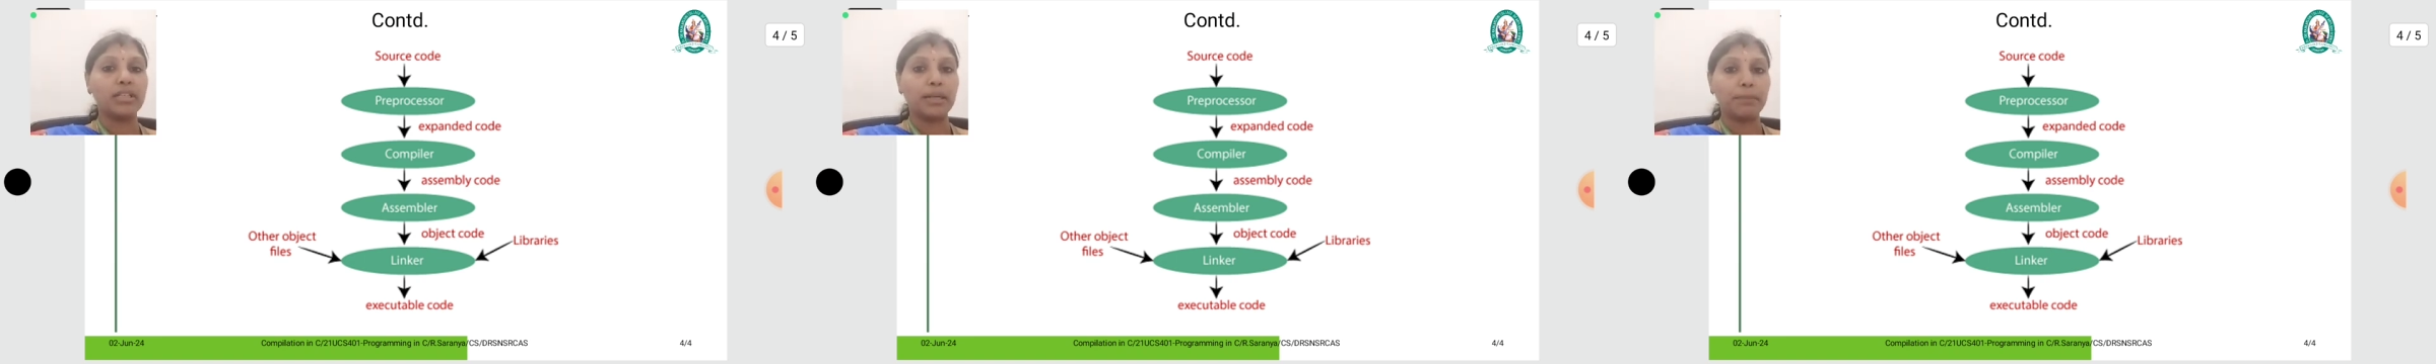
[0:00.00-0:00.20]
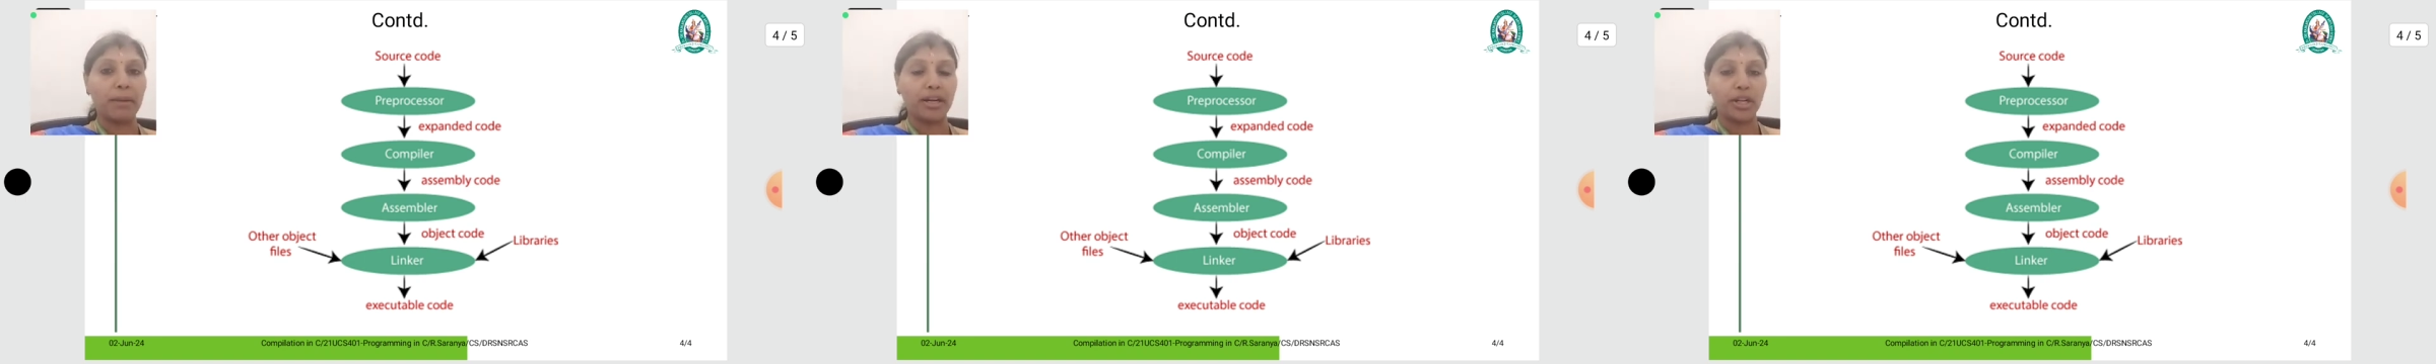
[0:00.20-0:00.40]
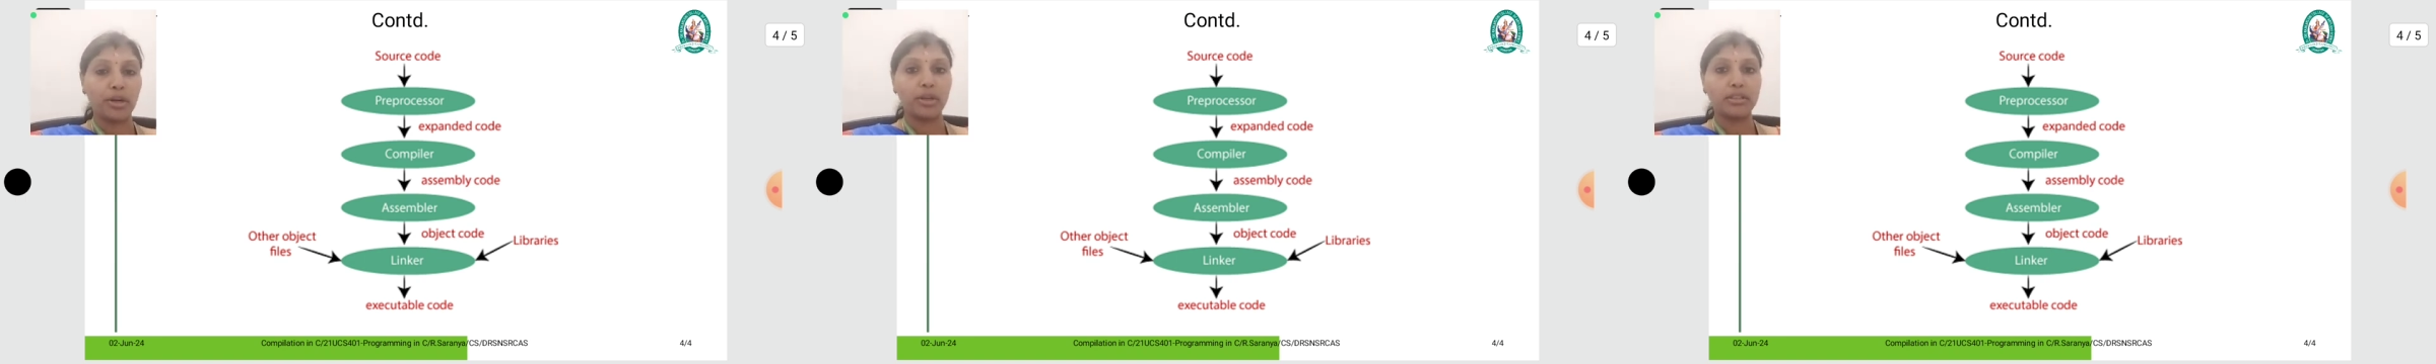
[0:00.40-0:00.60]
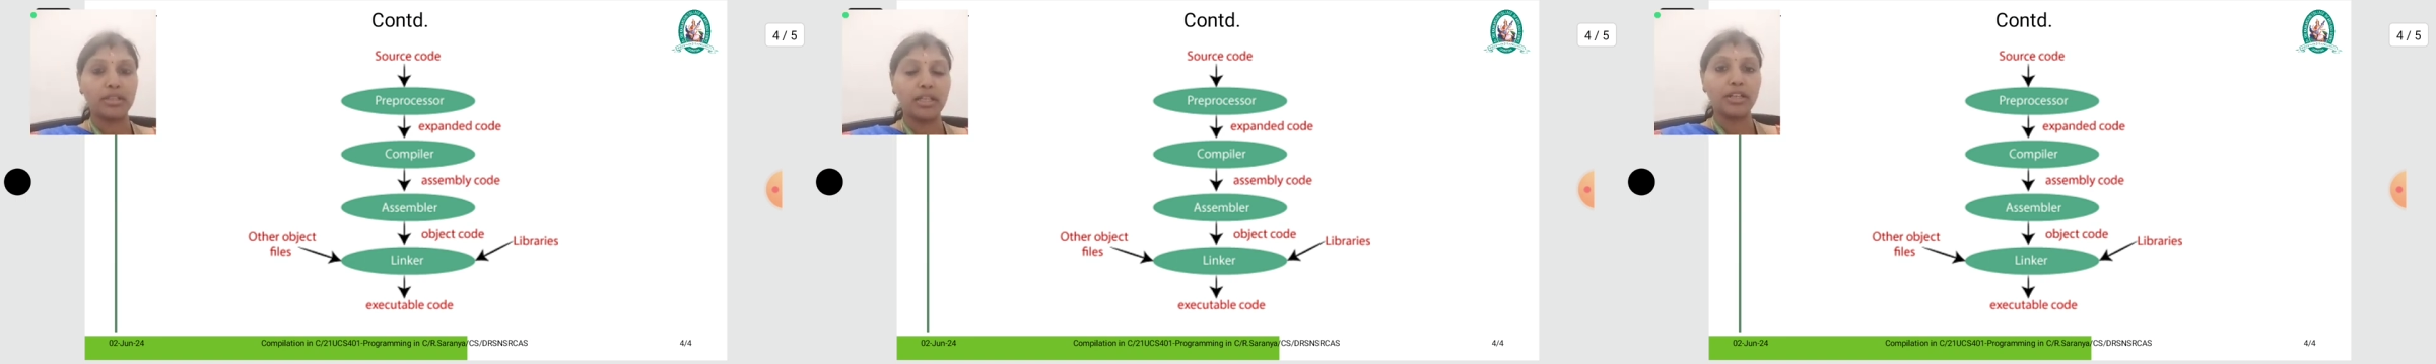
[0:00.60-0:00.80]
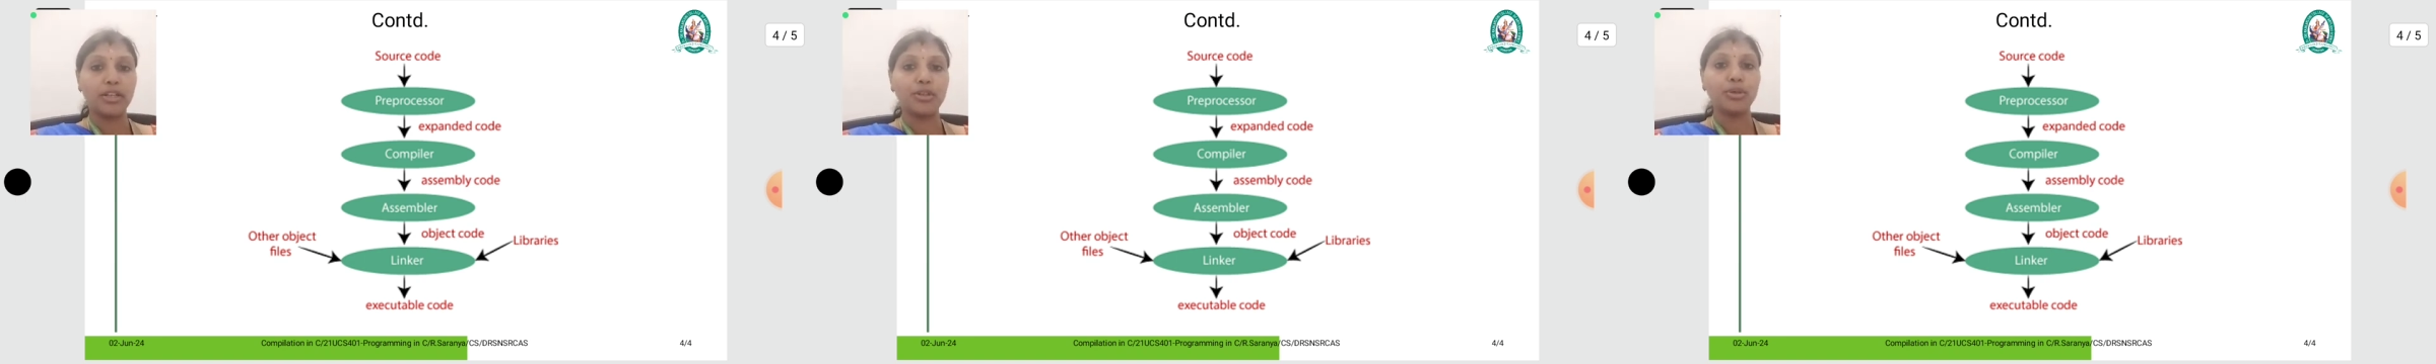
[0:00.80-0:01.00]
that particular
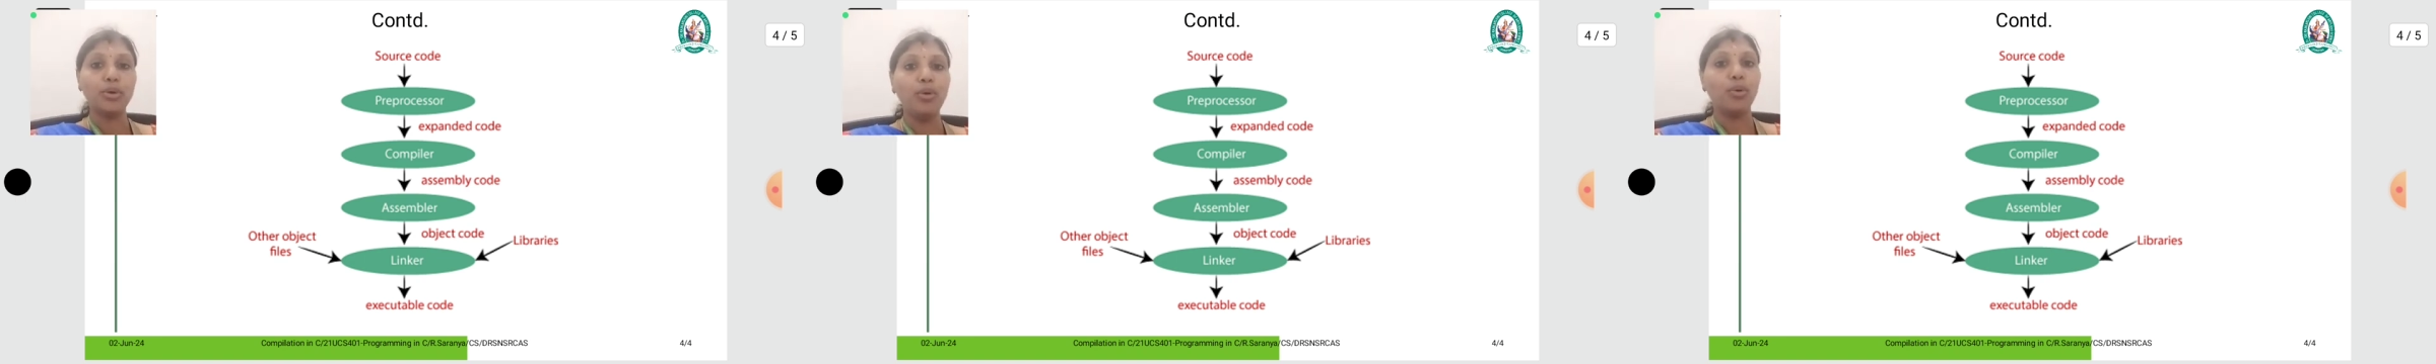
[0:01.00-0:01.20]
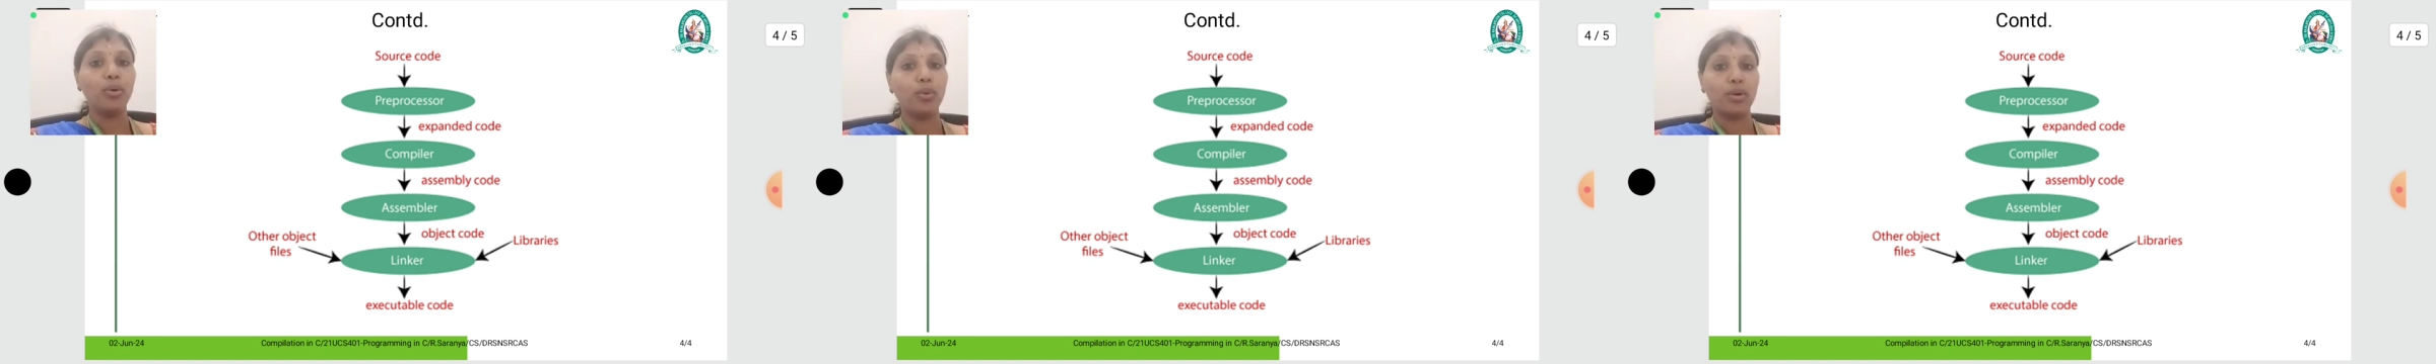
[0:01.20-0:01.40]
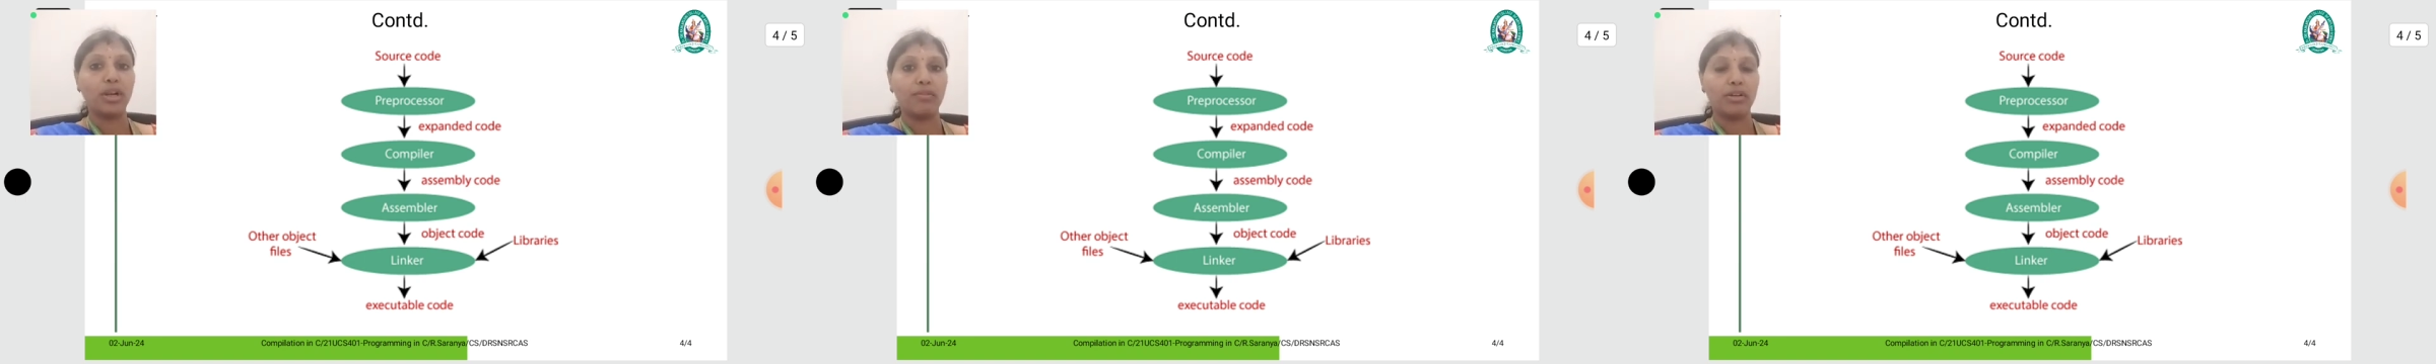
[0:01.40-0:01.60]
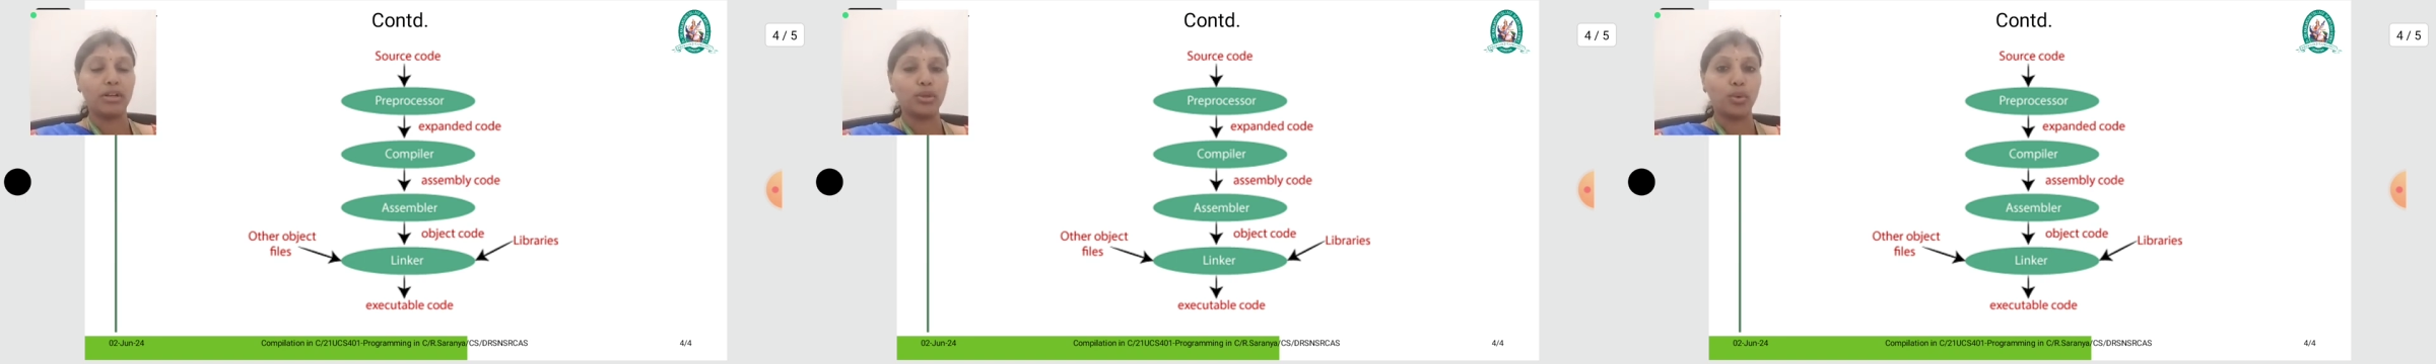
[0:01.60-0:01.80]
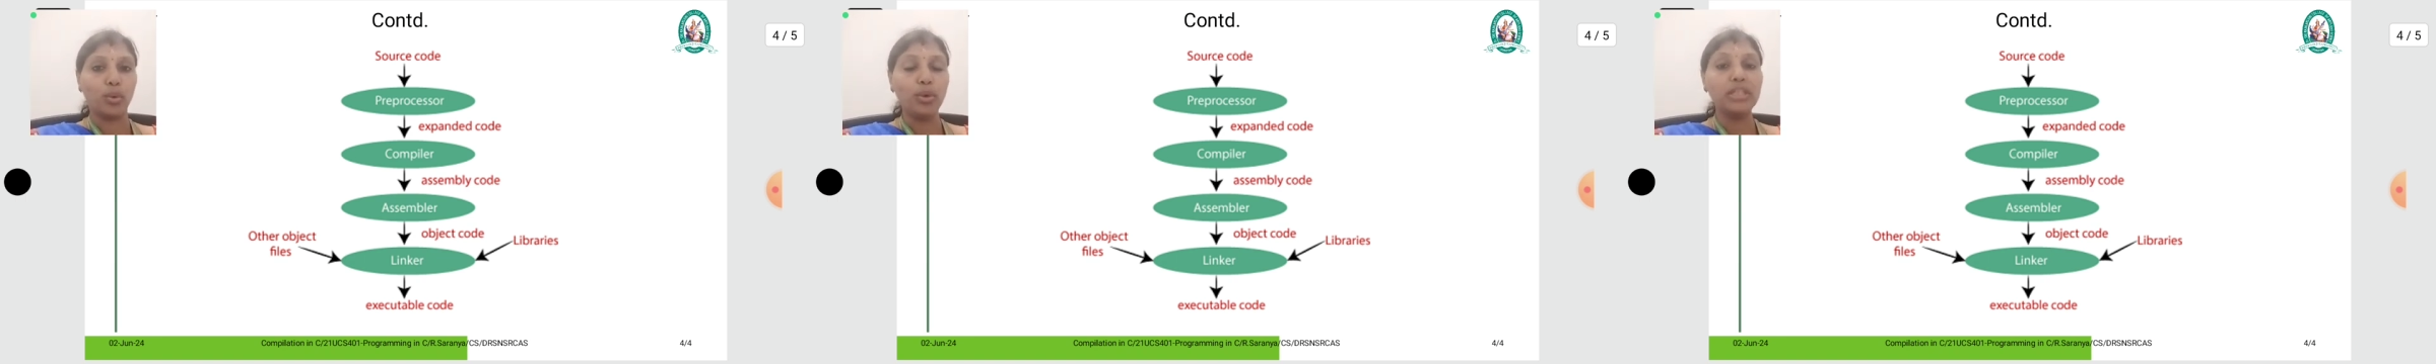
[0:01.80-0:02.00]
thing into low level
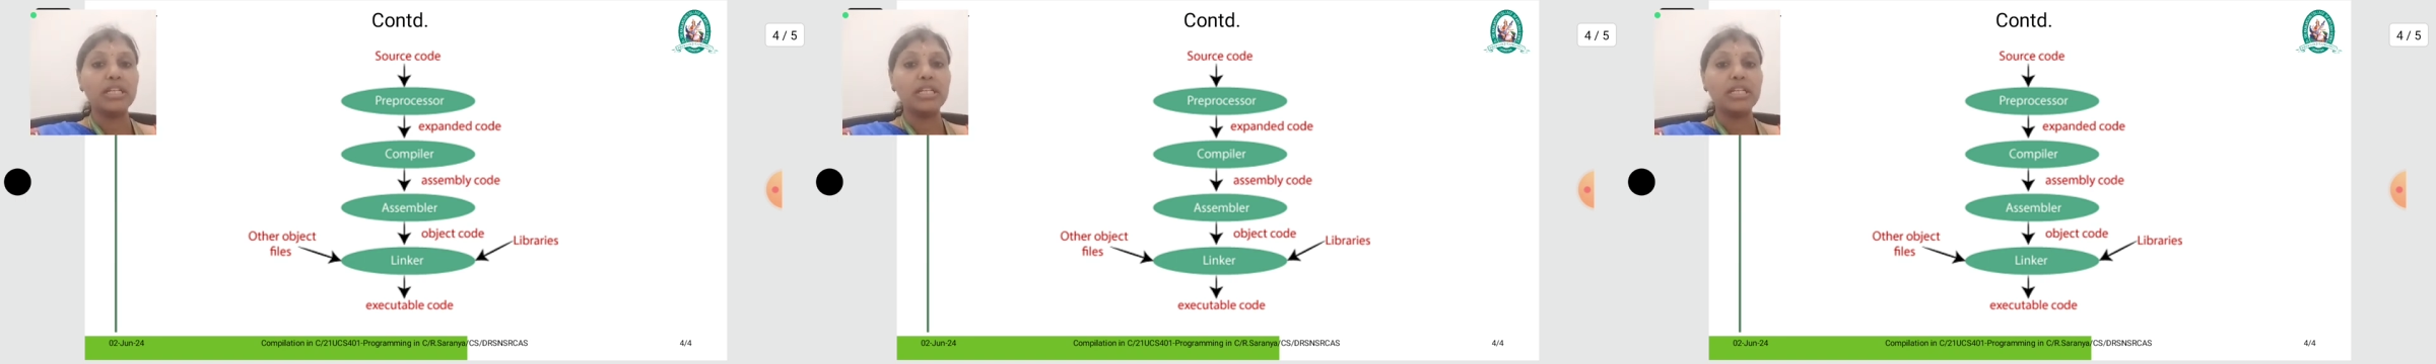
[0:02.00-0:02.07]
code,